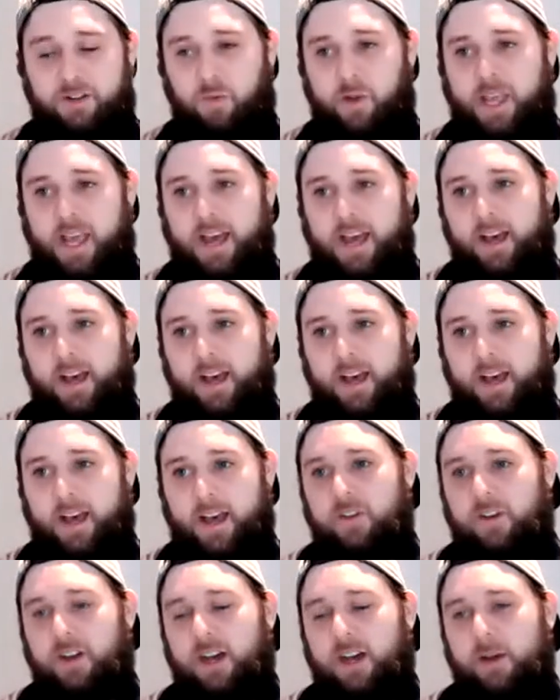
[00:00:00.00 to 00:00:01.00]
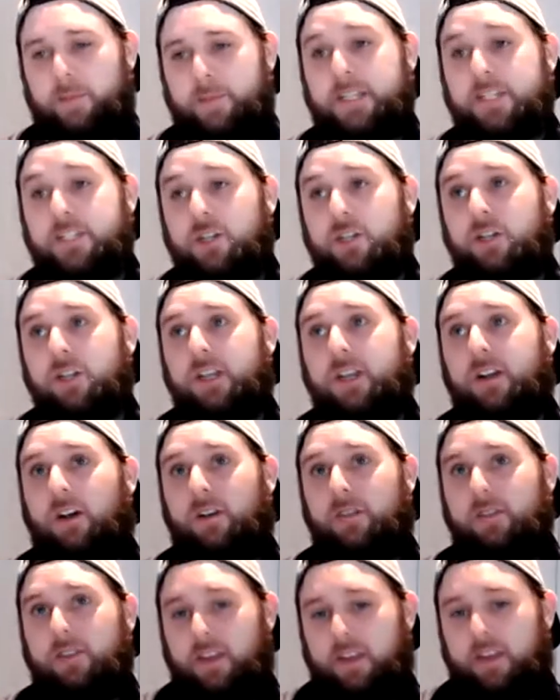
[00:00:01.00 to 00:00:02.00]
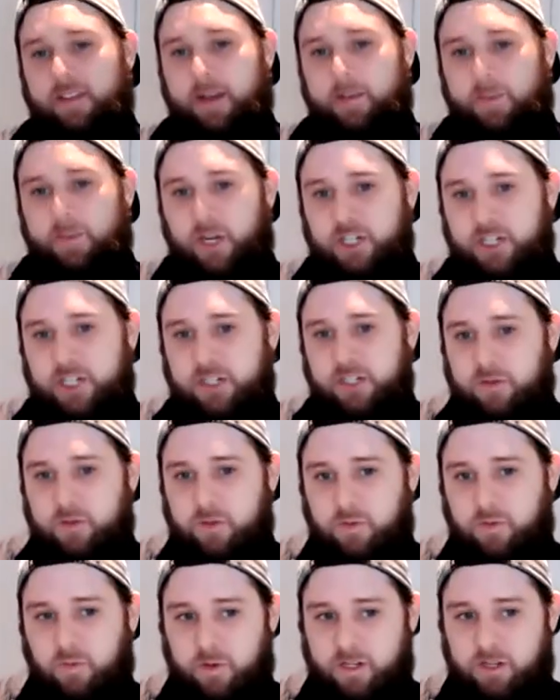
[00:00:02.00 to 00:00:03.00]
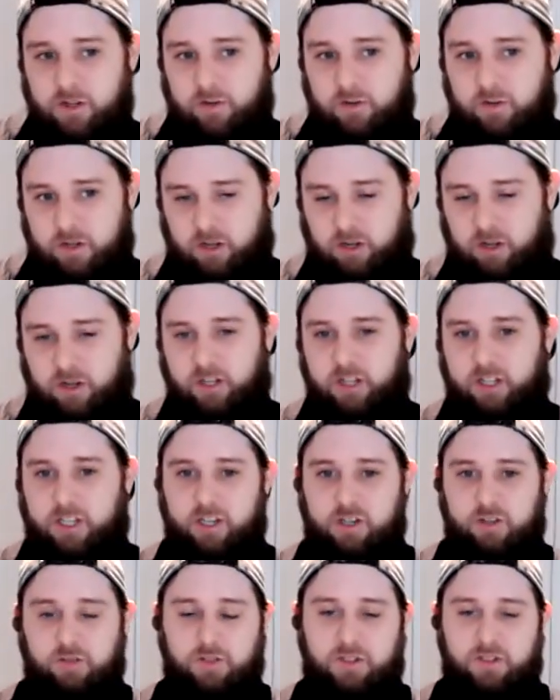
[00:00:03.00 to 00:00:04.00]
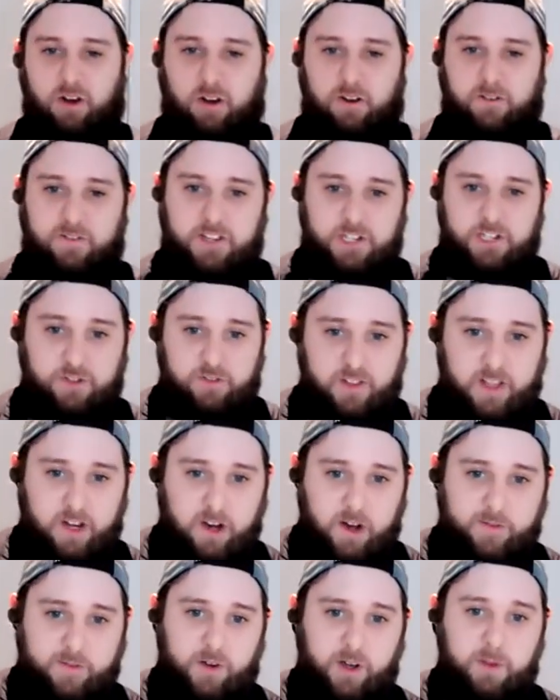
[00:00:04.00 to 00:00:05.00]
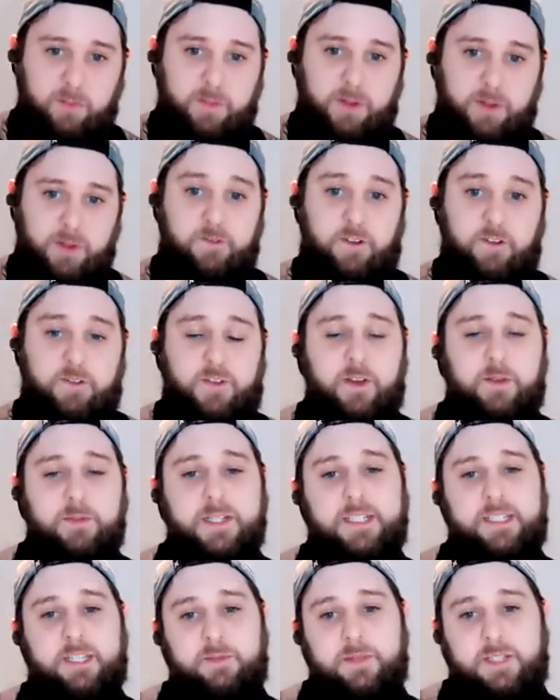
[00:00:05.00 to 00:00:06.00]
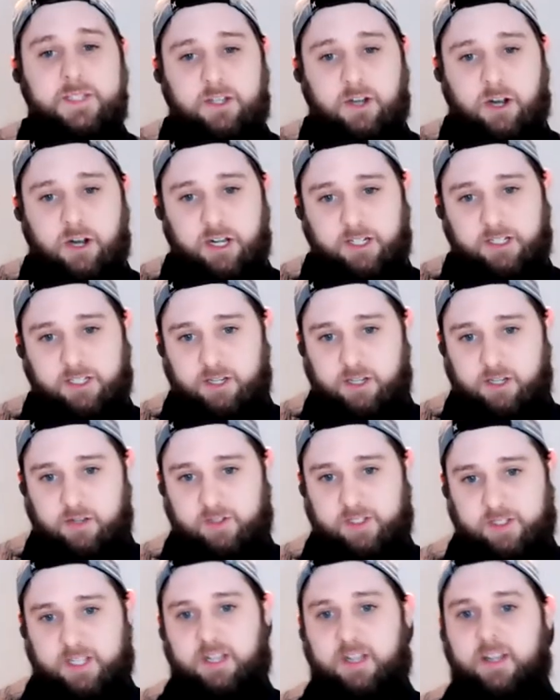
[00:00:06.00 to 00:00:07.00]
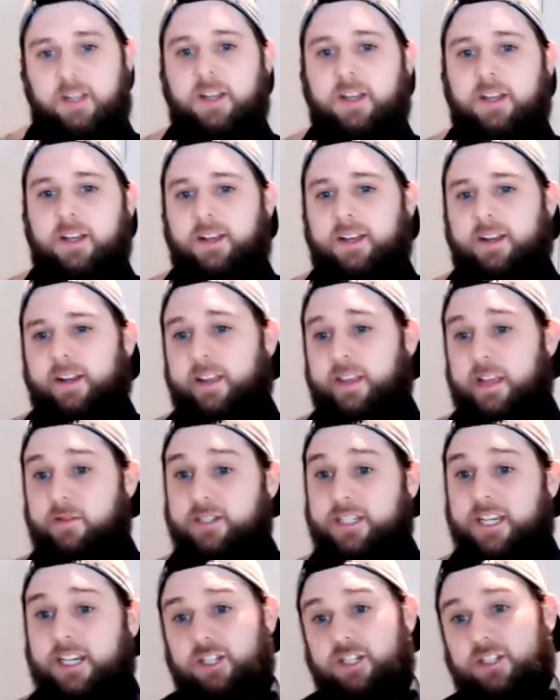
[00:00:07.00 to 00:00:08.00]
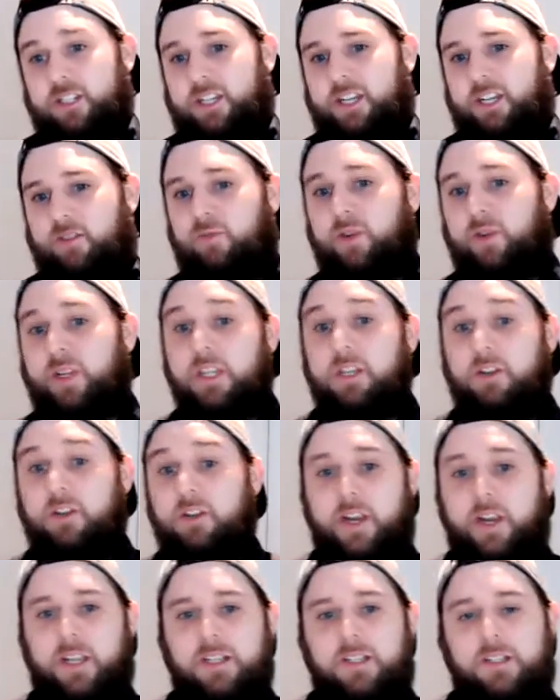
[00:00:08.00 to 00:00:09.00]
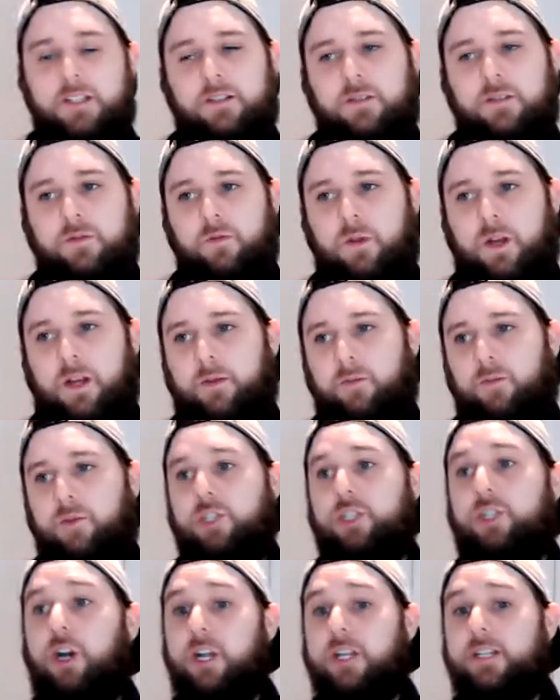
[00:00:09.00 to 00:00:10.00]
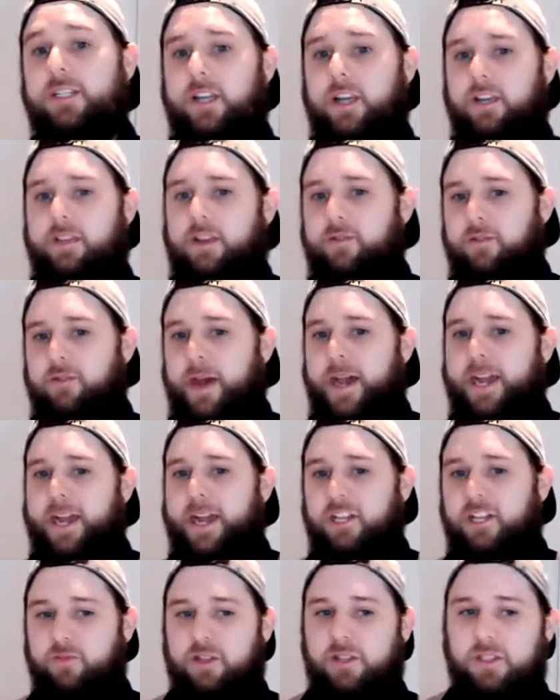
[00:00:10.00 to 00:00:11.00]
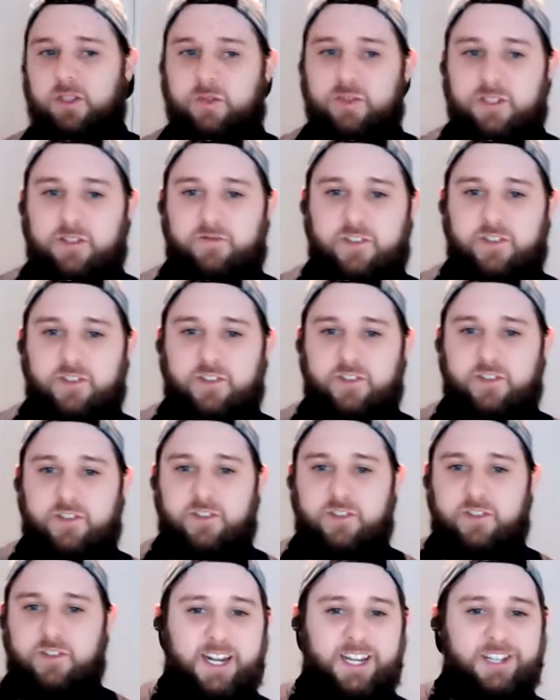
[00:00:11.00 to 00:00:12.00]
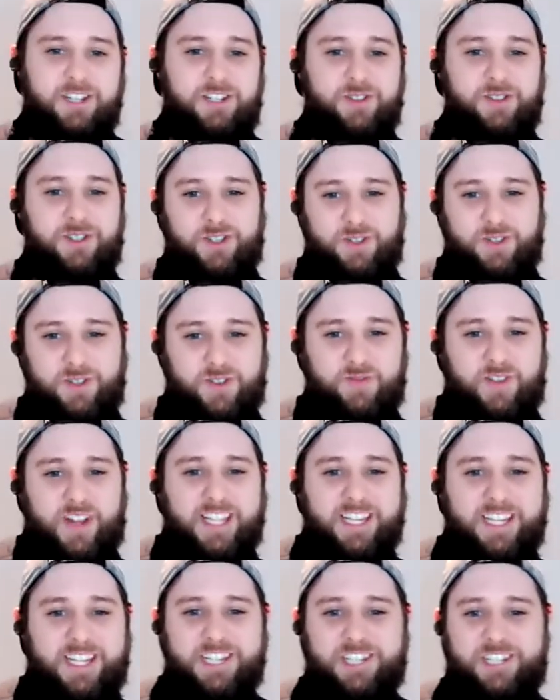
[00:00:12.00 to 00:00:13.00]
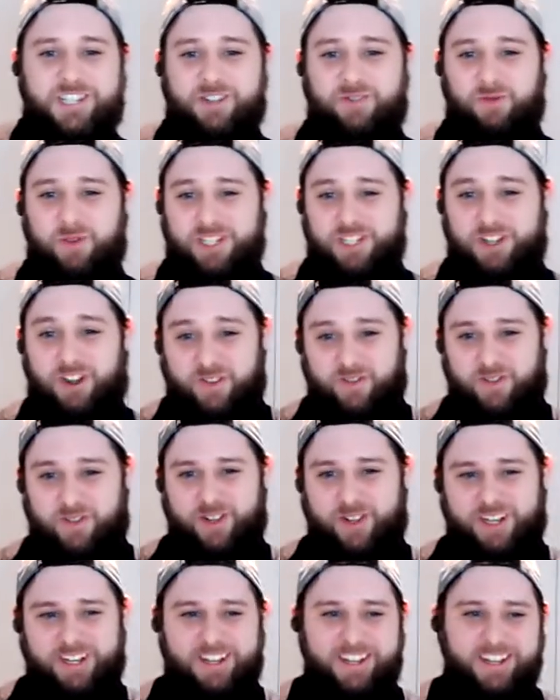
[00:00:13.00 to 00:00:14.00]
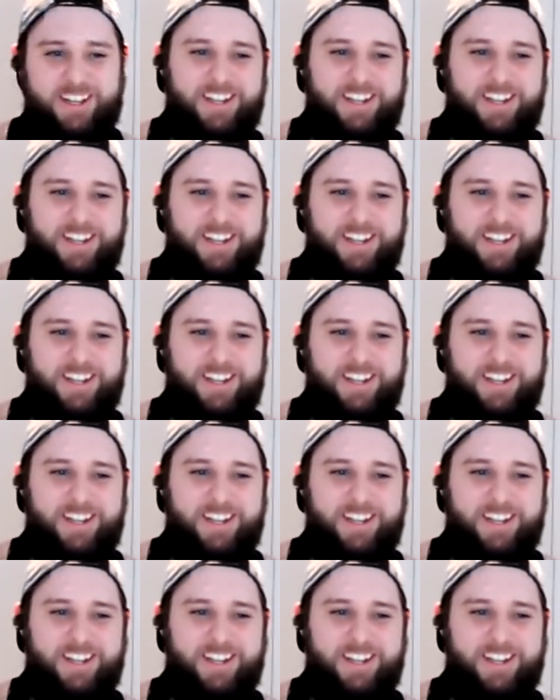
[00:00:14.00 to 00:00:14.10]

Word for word: We have um, internally on the GitLab project, we don't currently use our feature flag offering, but the fulfillment team is starting to use it. And that was actually really great because um, we're starting to get there with package, but this was the first chance that I could do solution validation with dog fooding